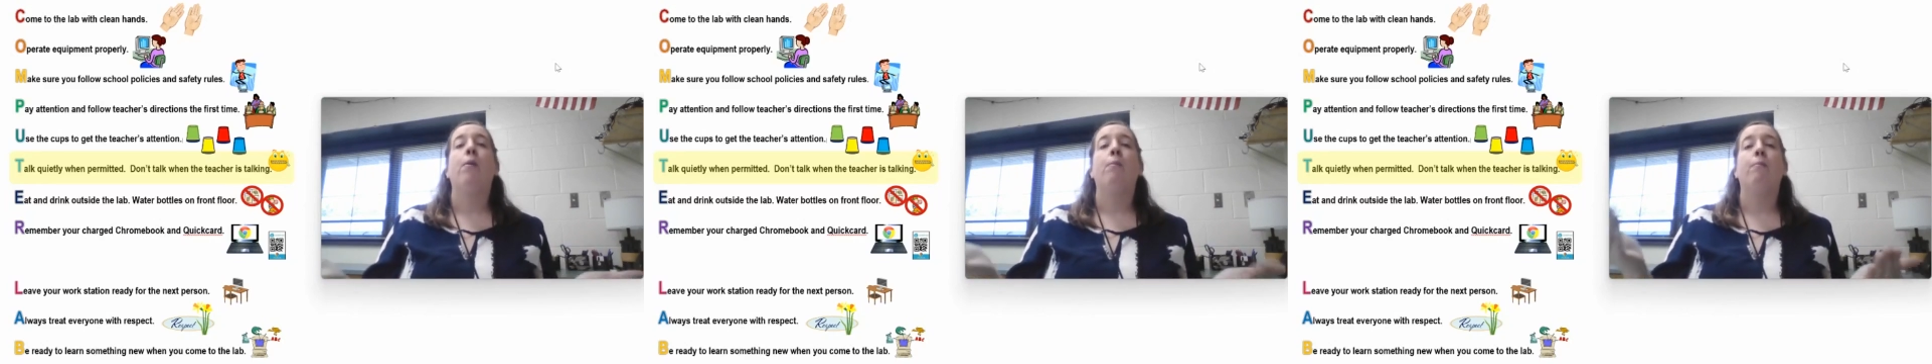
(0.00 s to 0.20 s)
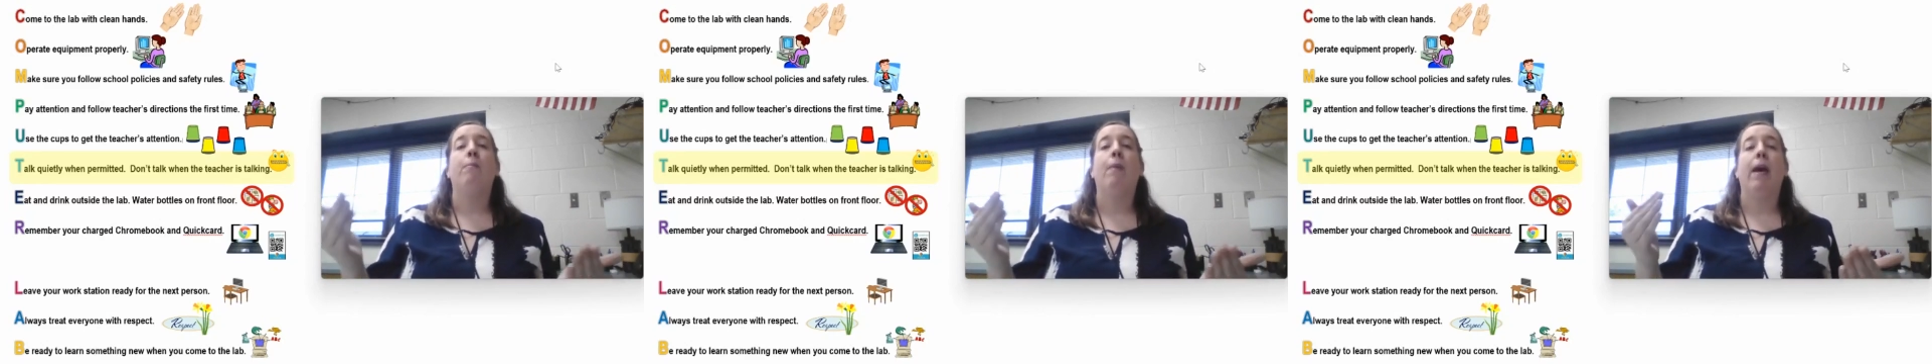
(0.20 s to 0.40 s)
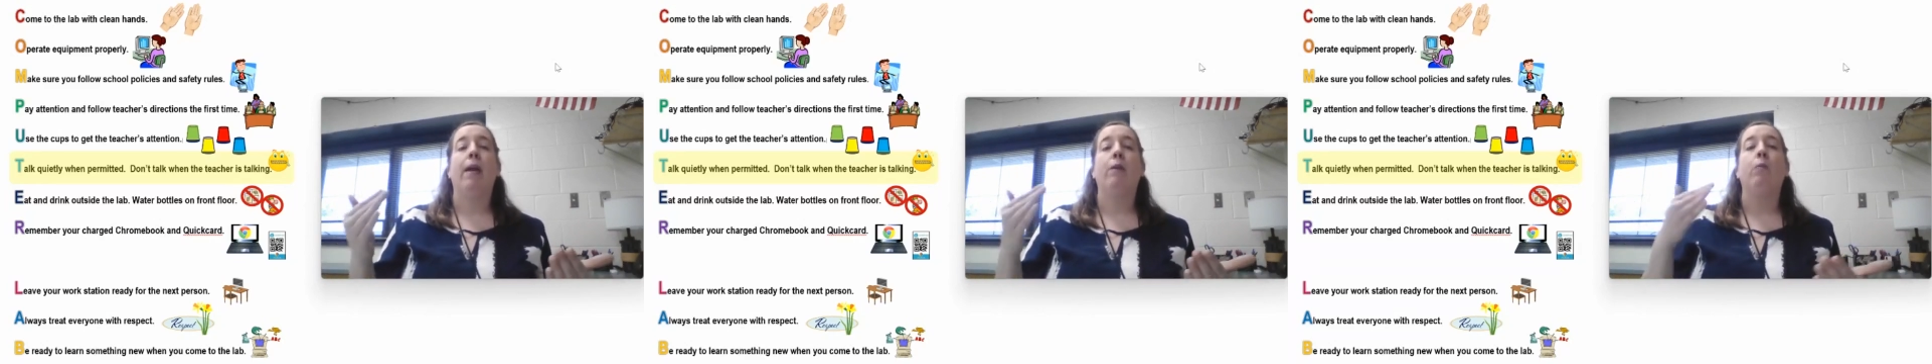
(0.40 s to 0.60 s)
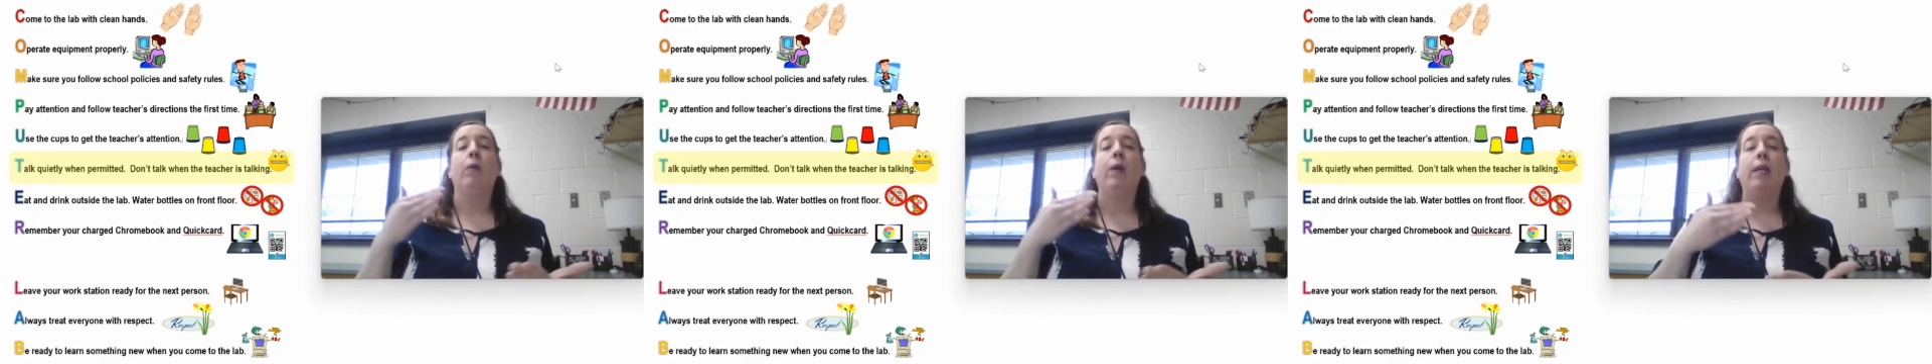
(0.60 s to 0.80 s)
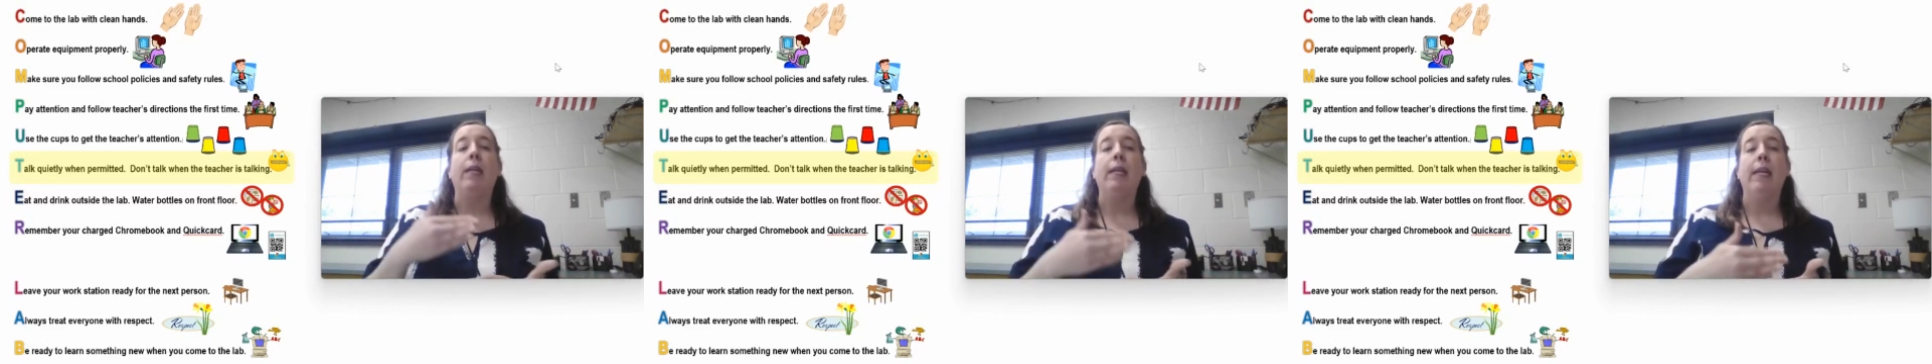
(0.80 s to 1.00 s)
but
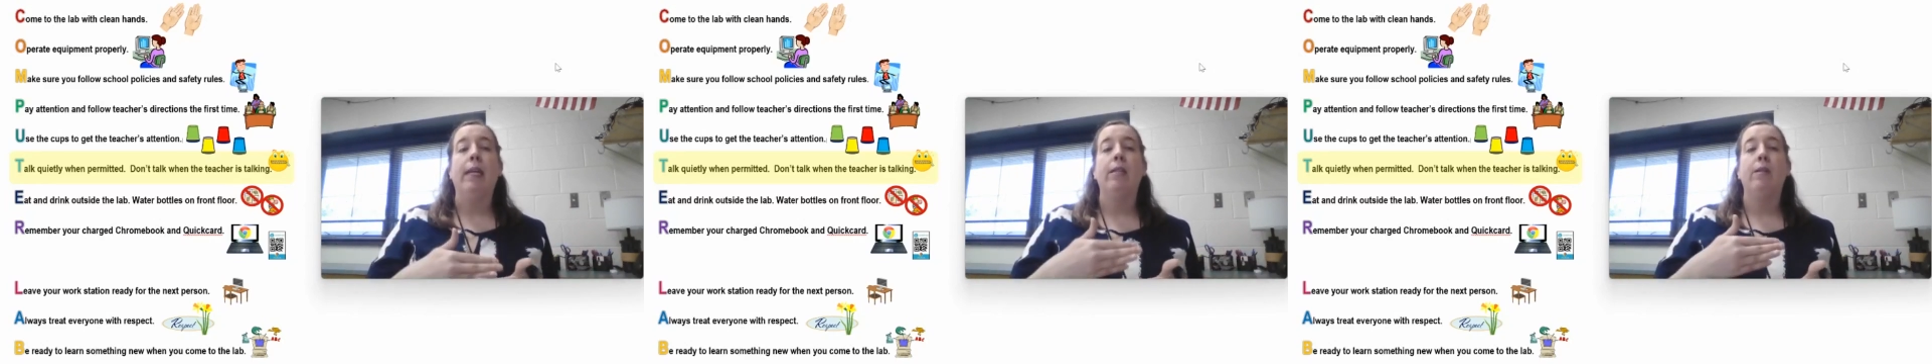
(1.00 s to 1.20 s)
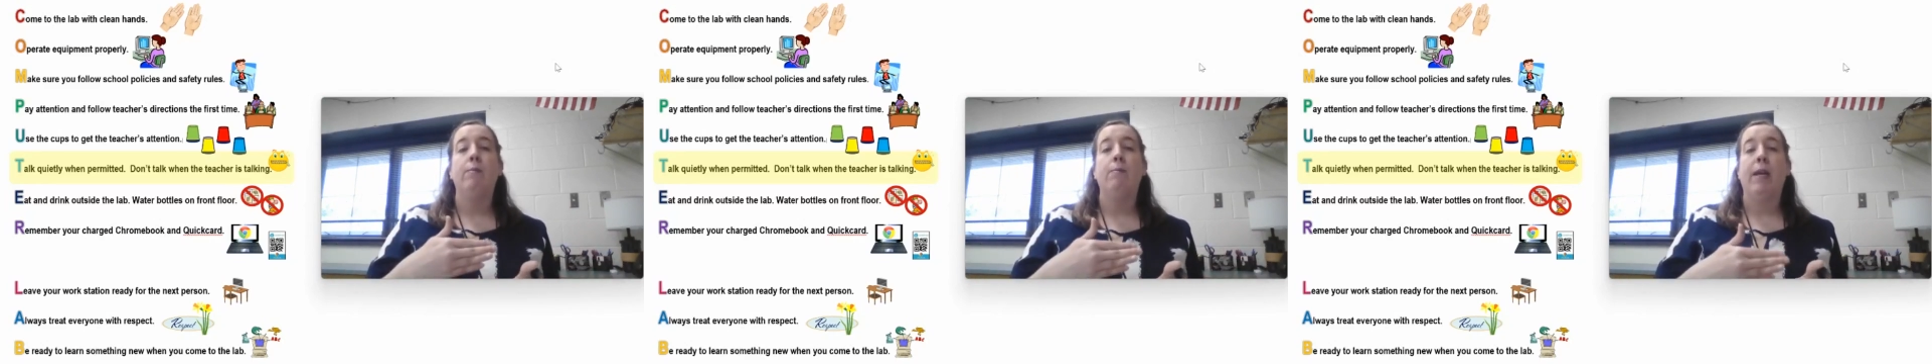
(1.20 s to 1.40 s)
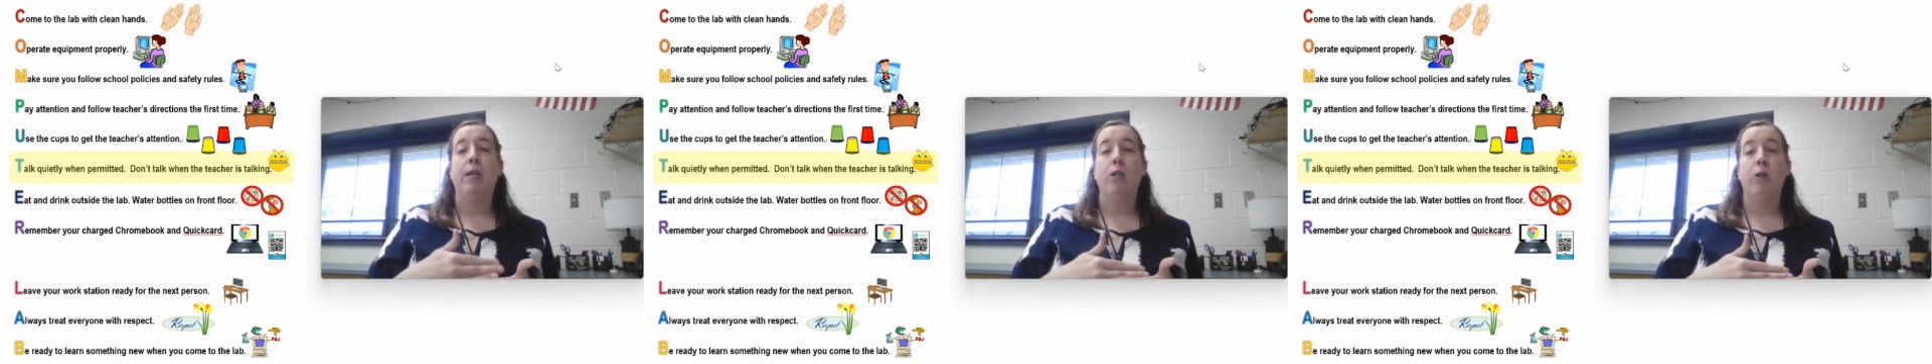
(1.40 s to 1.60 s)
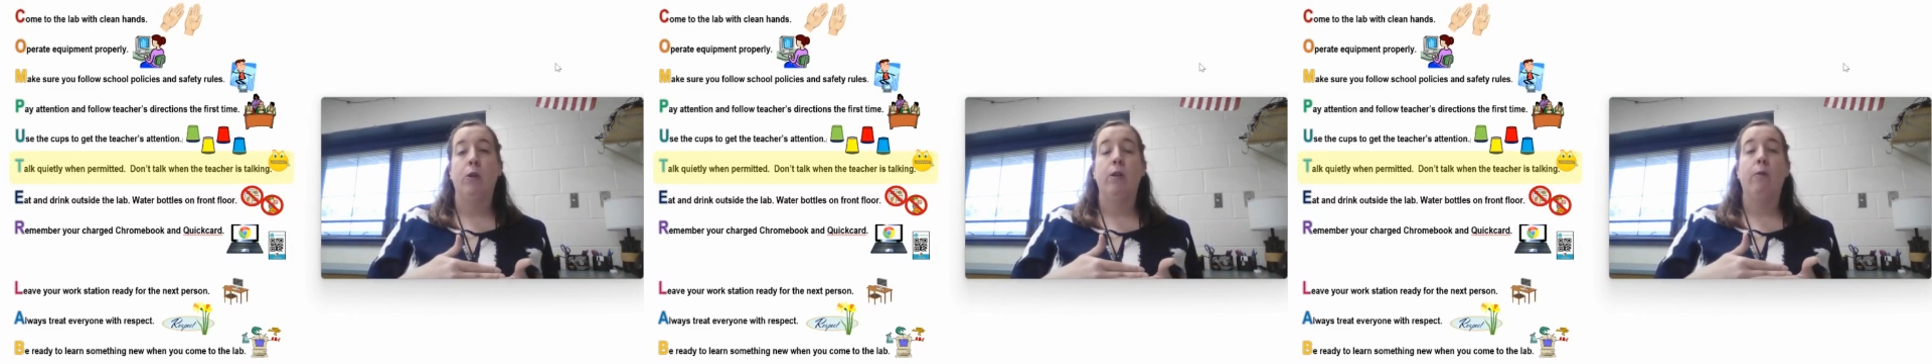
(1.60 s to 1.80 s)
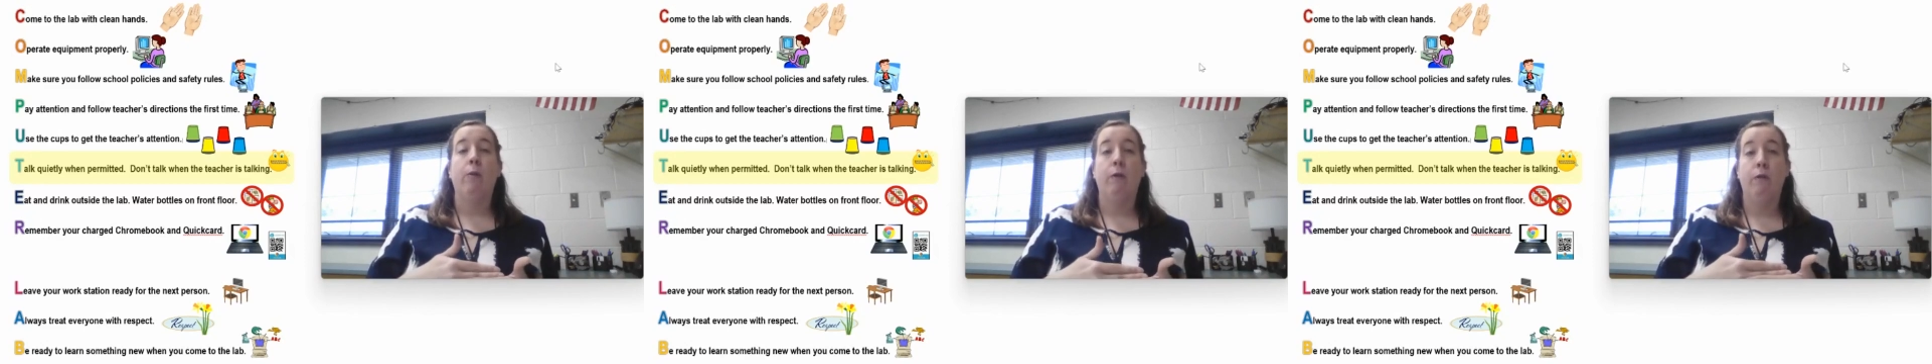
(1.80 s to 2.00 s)
we need to make sure that we're